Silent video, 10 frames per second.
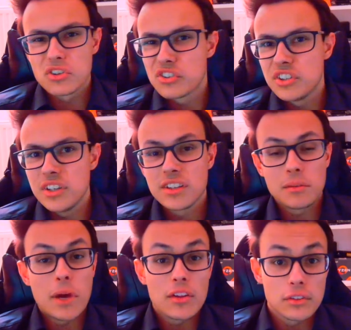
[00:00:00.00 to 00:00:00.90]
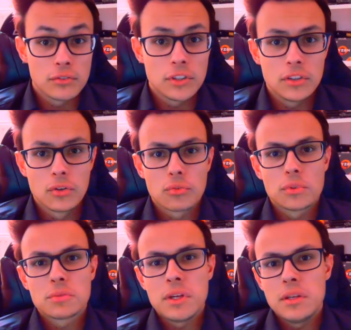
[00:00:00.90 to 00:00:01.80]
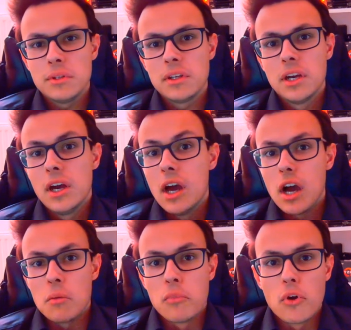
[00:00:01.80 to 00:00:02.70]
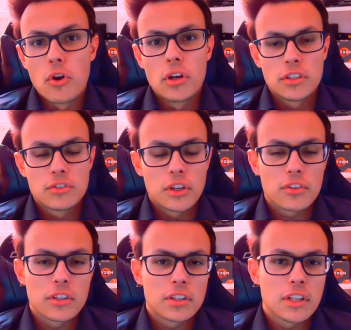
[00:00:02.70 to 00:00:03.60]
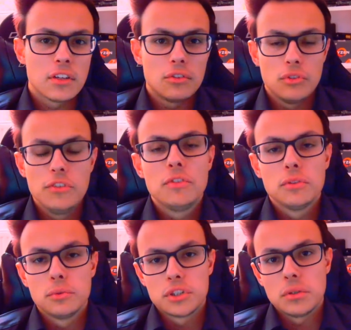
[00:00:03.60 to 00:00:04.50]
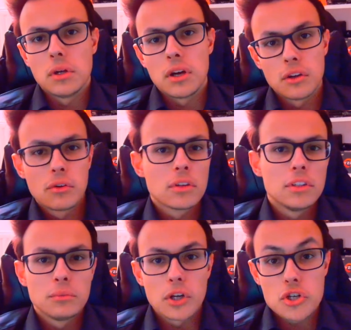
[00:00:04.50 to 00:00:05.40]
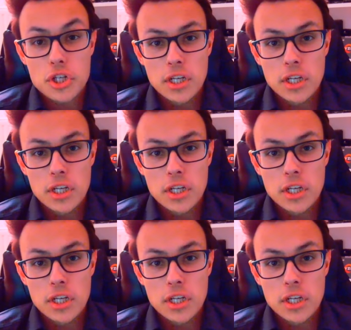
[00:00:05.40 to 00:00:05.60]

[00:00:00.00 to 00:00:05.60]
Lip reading: some other videos which maybe are more interesting than the review which you are currently watching.